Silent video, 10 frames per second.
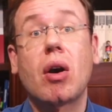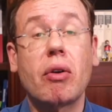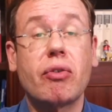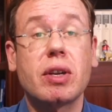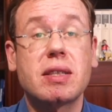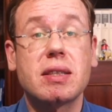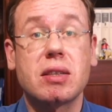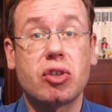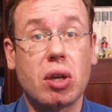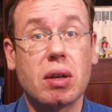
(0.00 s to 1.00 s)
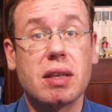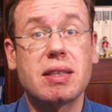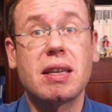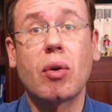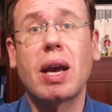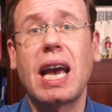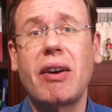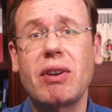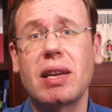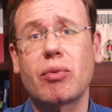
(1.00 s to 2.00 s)
Conferences and journals now
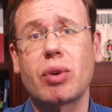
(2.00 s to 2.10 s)
heavily